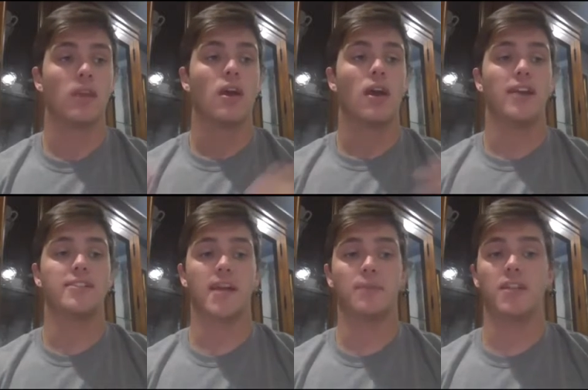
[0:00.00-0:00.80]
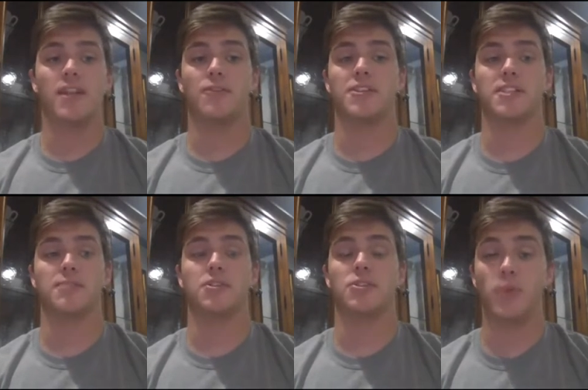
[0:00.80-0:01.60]
accept the differences
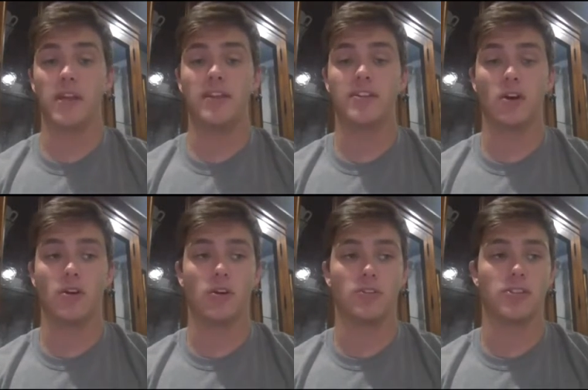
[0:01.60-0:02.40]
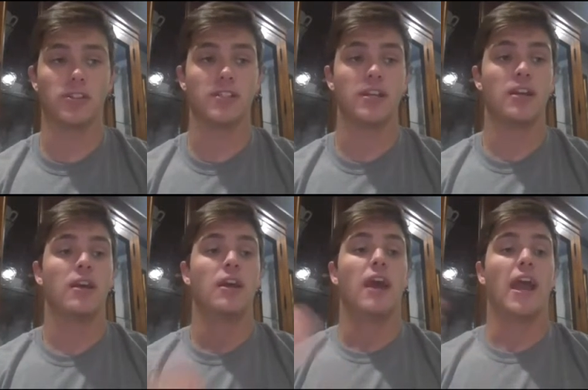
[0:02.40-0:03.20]
between these co-cultures
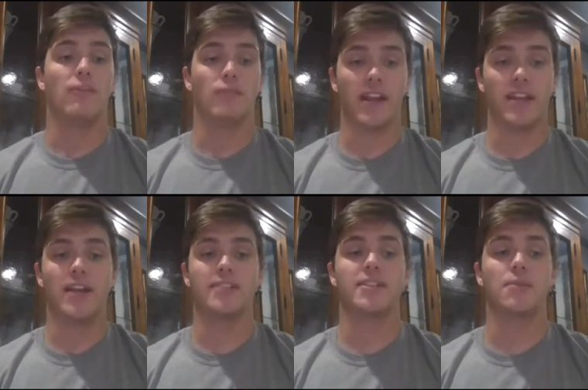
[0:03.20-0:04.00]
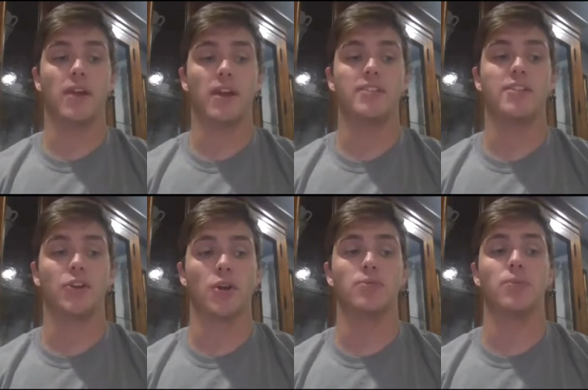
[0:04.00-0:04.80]
and recognize similarities to
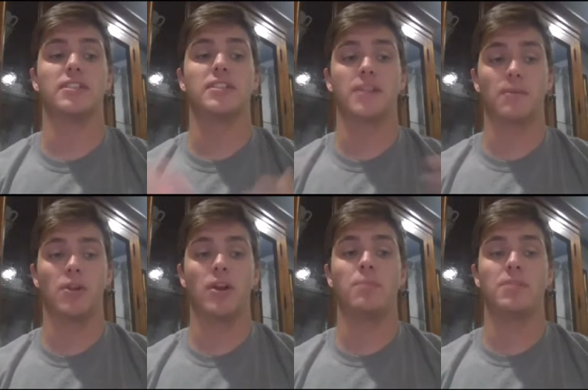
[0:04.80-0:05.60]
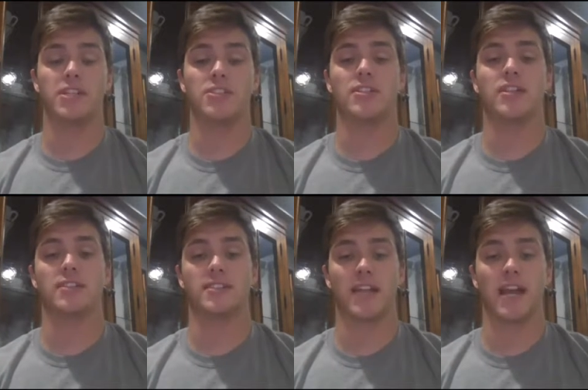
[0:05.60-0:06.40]
groups with similar positions in
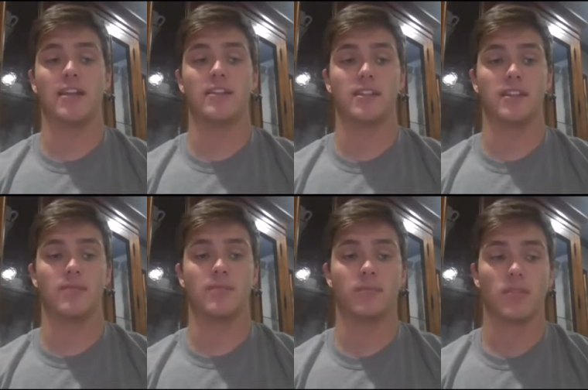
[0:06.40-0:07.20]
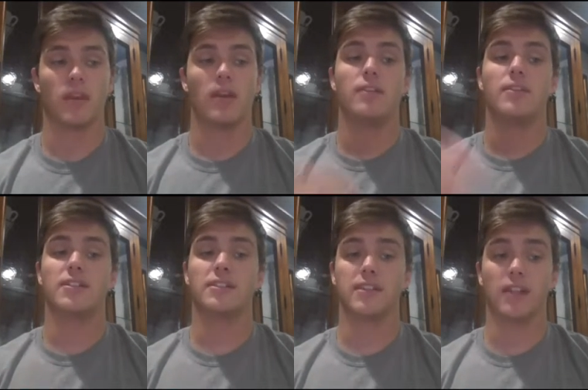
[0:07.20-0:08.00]
society to them.
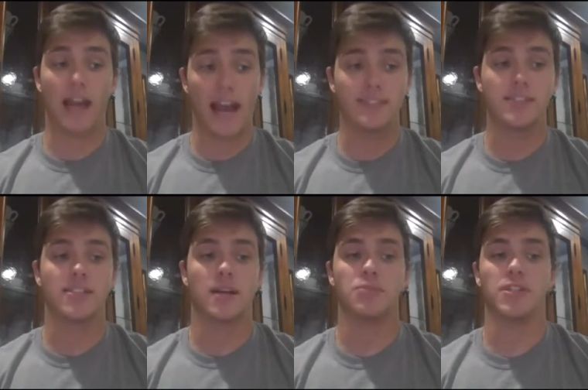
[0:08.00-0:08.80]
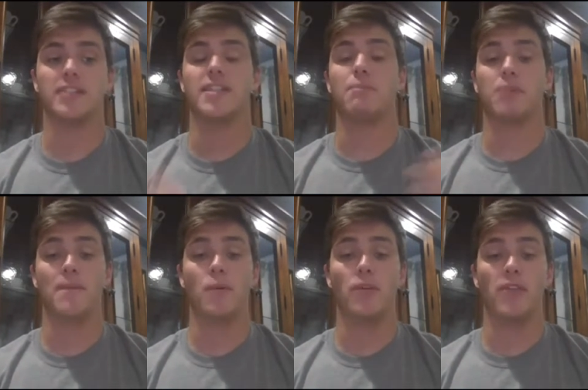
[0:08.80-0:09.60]
The last assumption is that
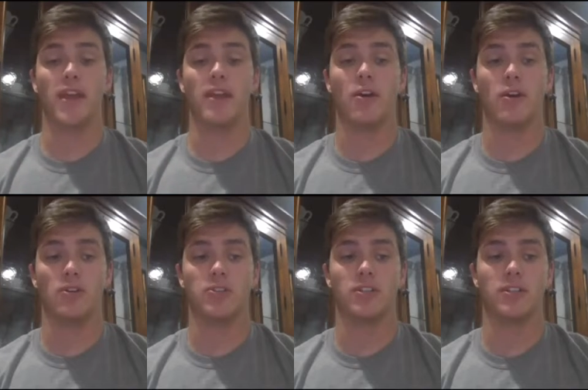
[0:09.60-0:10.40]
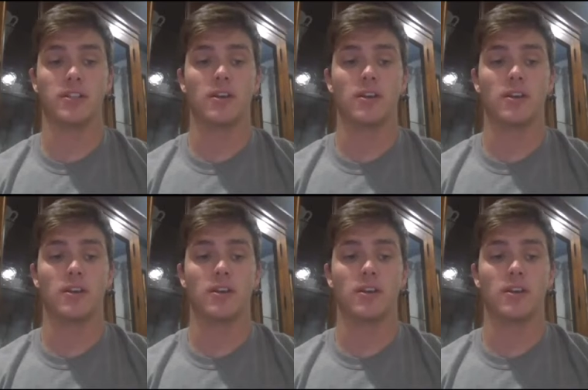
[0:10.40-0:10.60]
people within co-cultures